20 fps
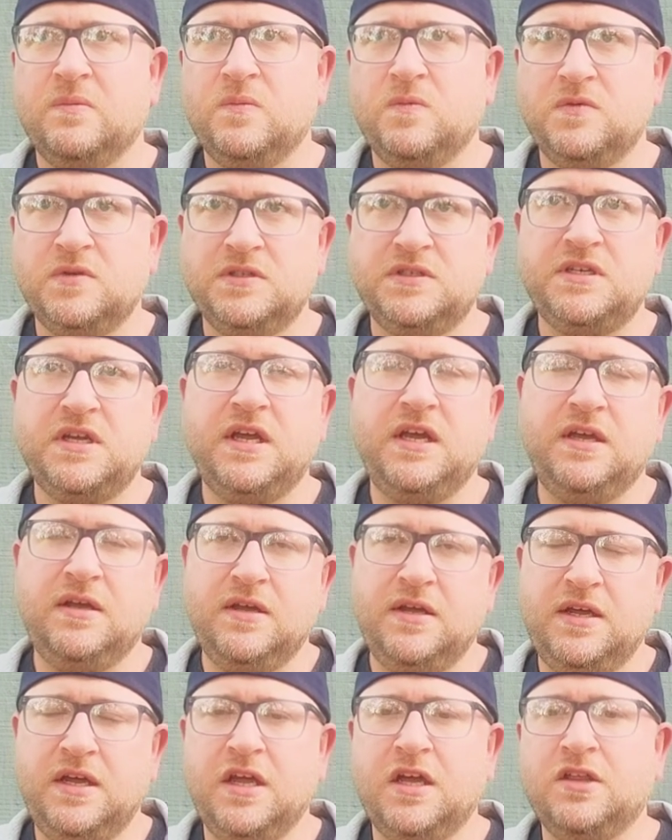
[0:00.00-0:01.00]
Once I
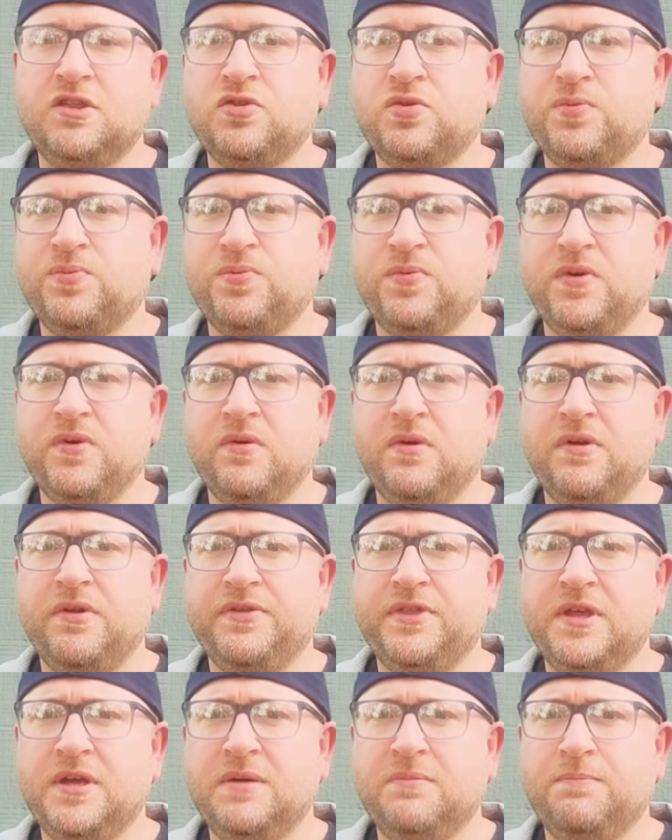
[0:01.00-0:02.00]
get through all
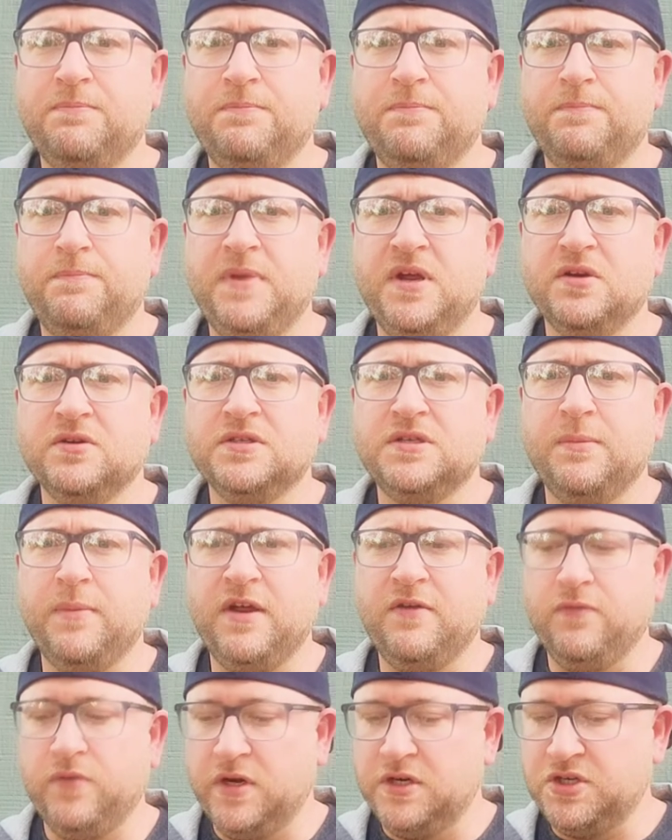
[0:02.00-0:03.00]
the beers in
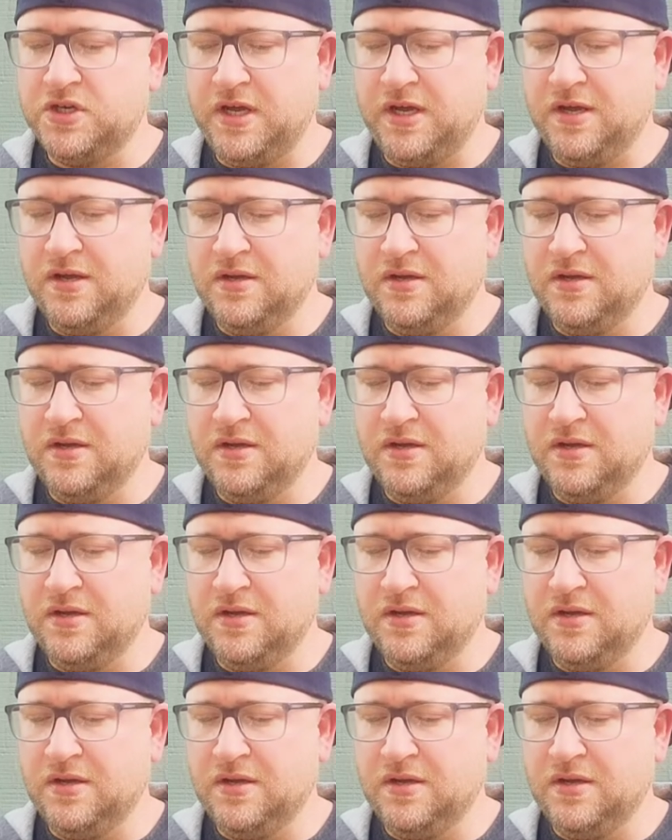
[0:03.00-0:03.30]
my fridge,